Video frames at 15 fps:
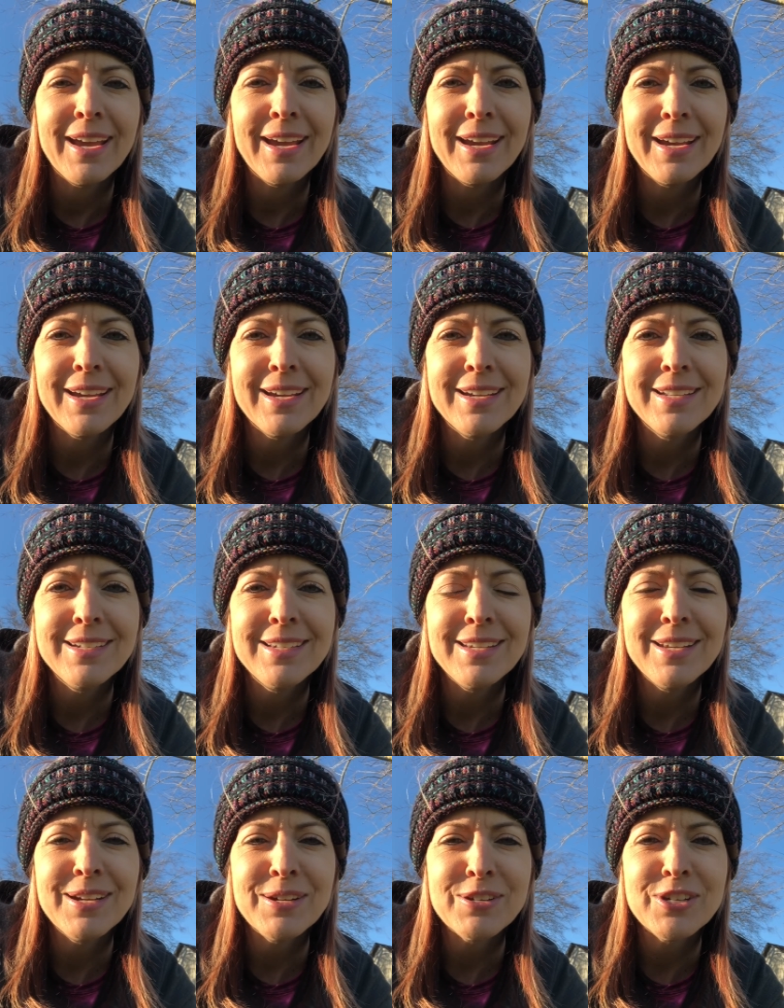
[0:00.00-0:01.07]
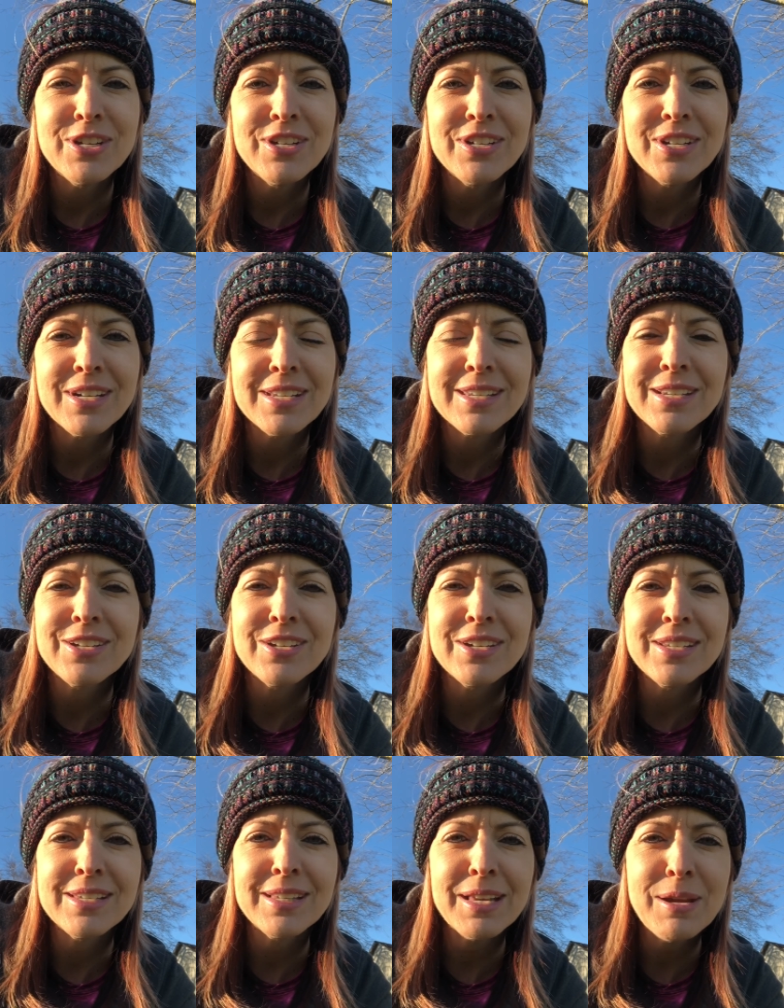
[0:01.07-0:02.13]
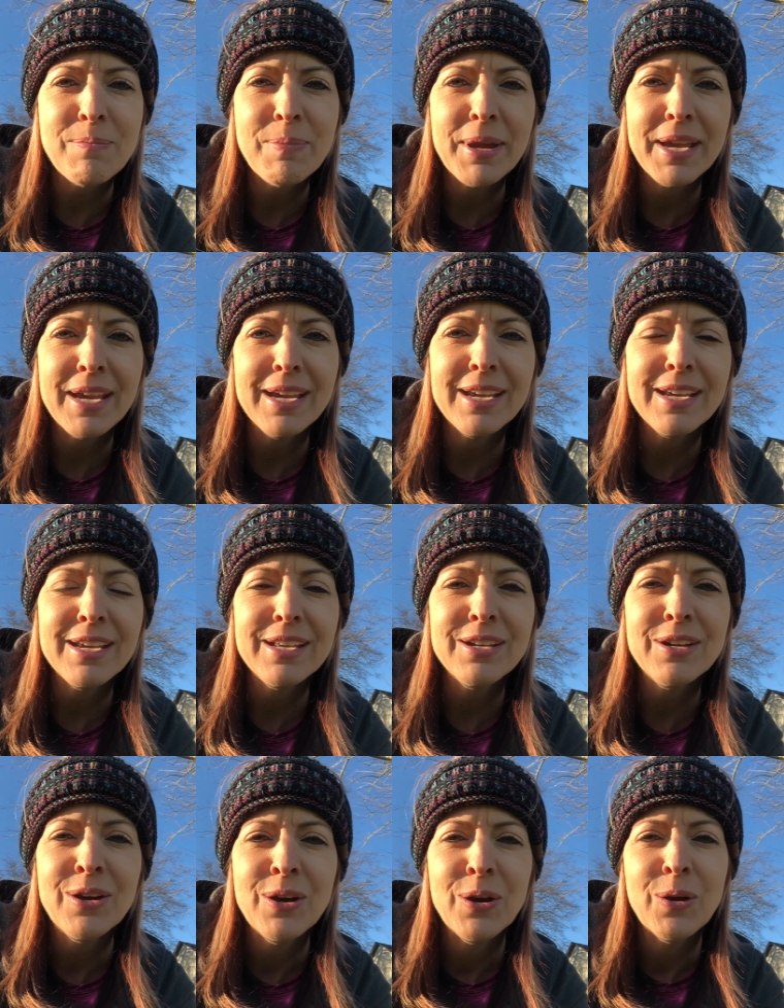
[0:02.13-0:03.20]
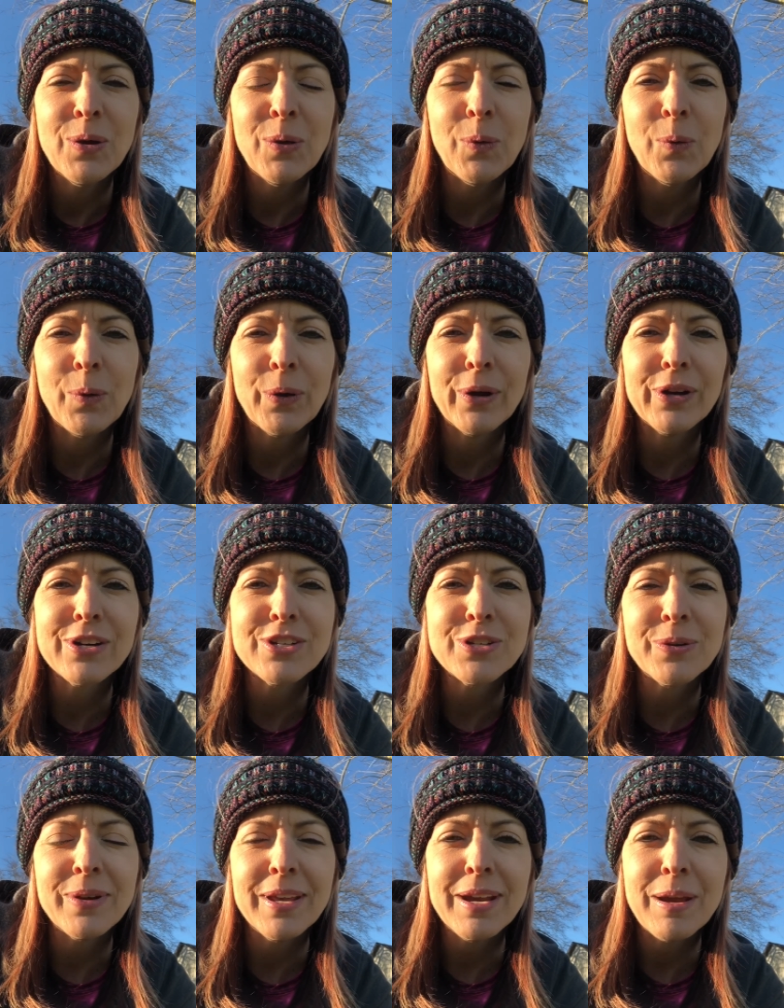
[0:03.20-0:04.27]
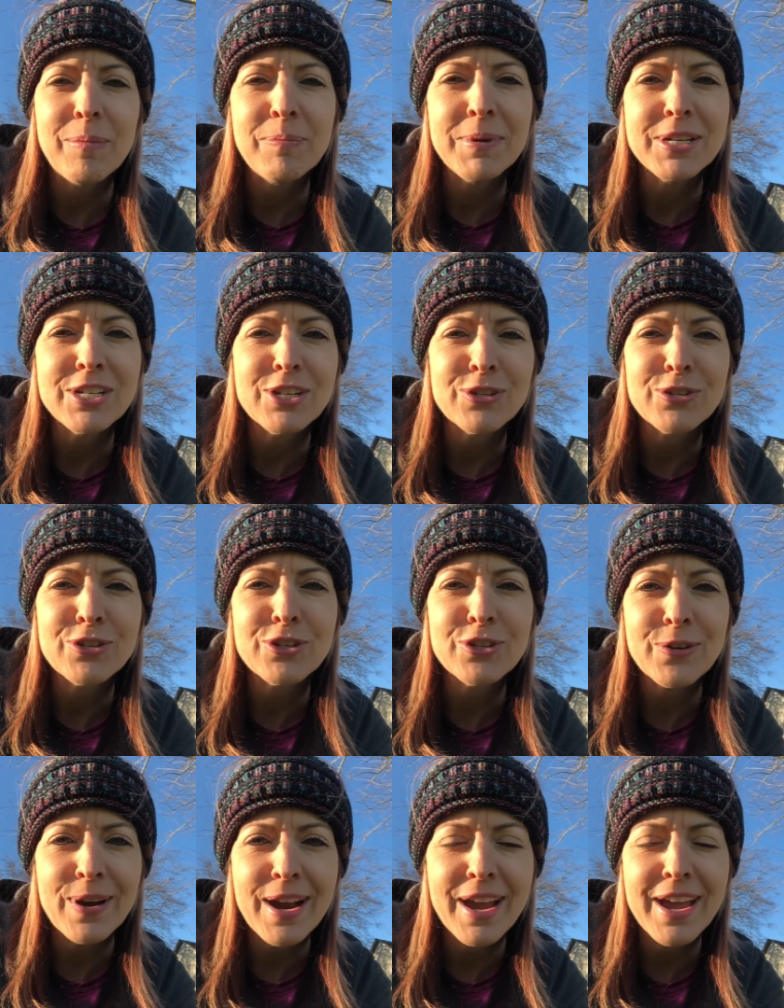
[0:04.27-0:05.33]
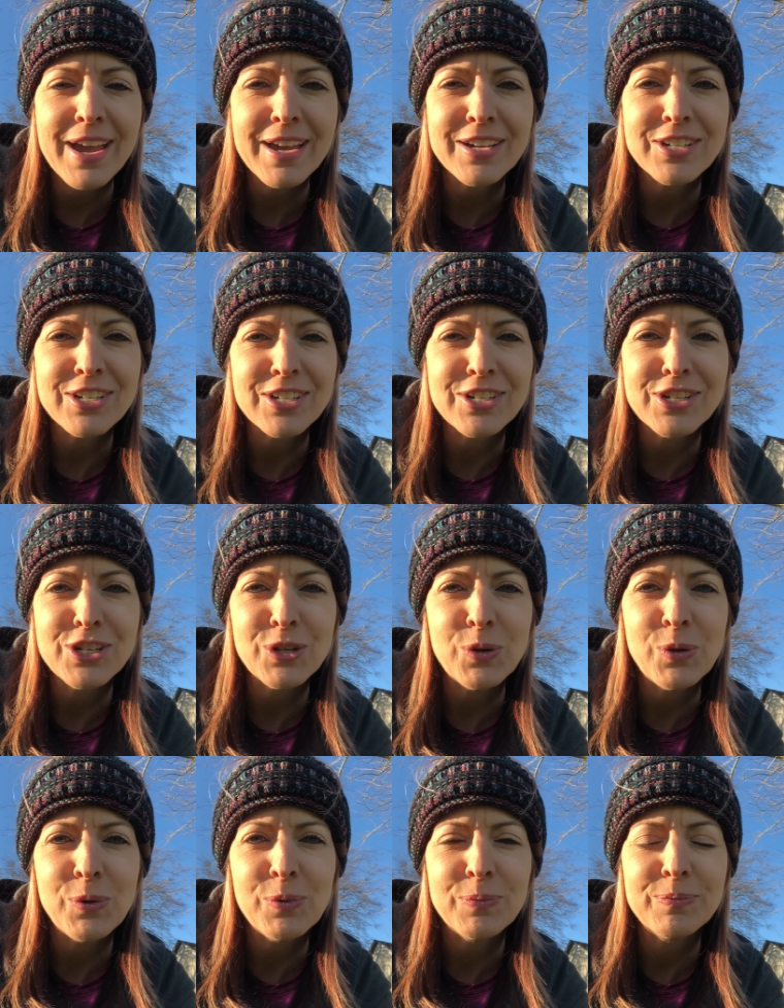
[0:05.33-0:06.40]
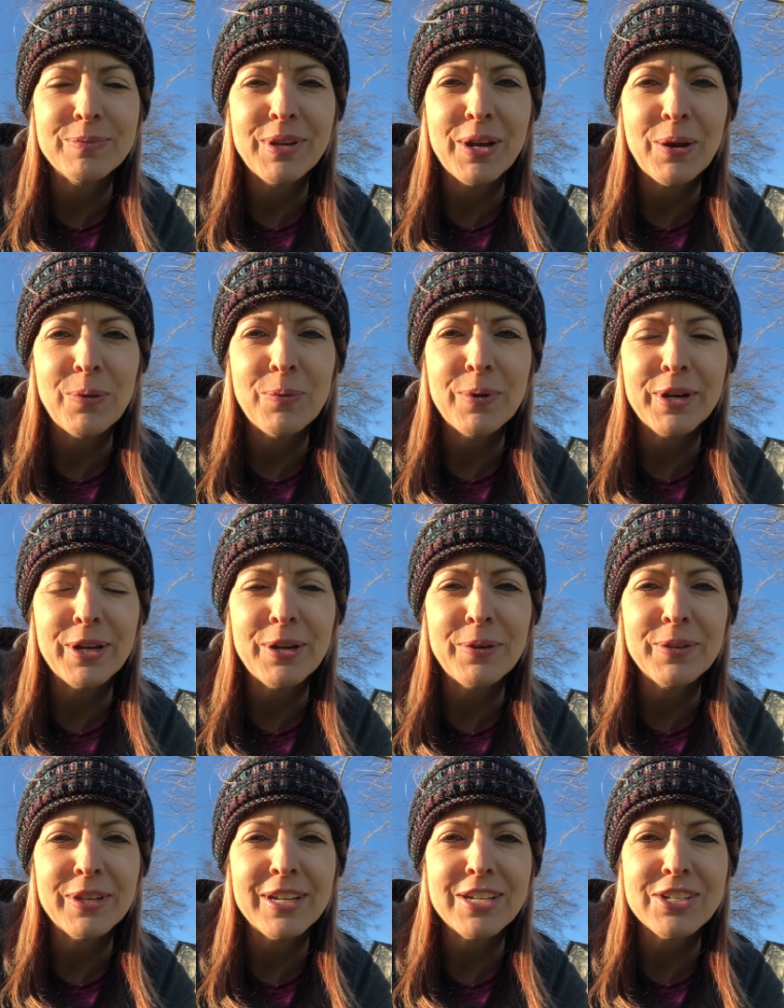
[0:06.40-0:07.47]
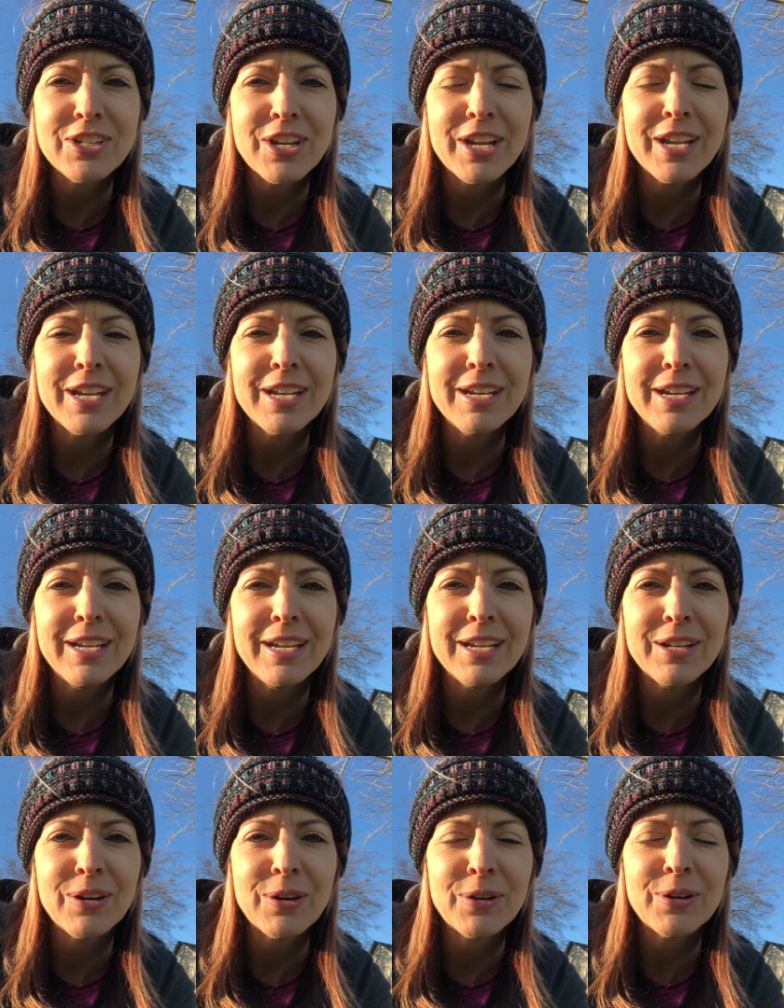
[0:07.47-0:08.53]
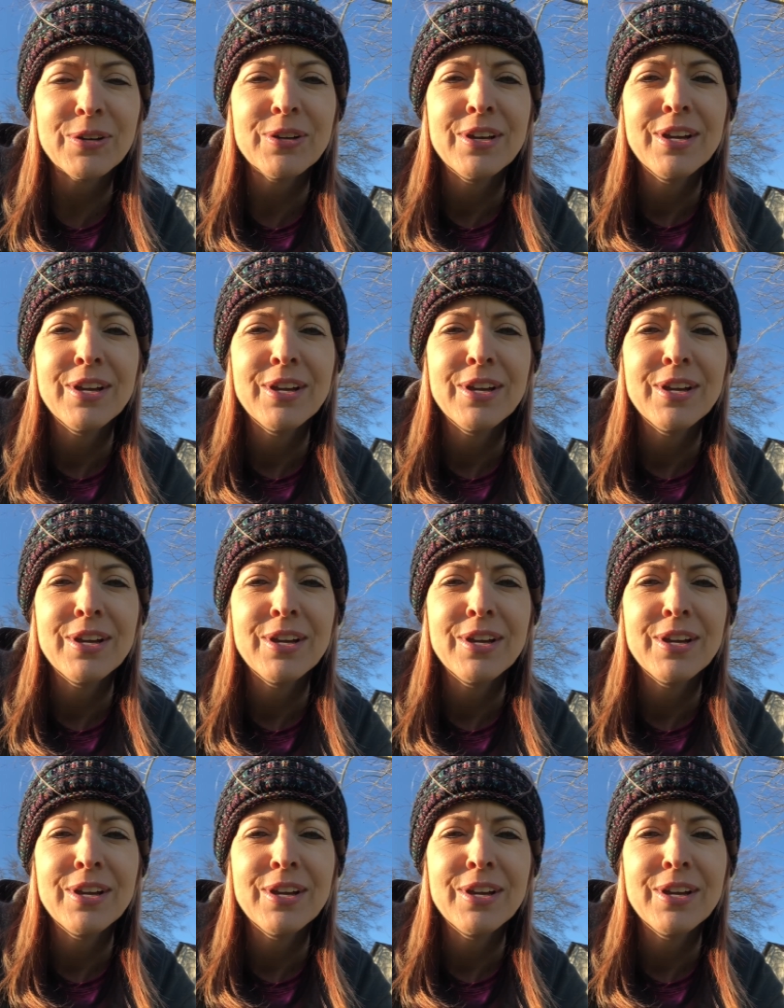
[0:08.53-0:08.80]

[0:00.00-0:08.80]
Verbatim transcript: And, you know, she's just, she's sleeping or she'll get up and she'll stretch and she'll, you know, want to go in the kitchen and get her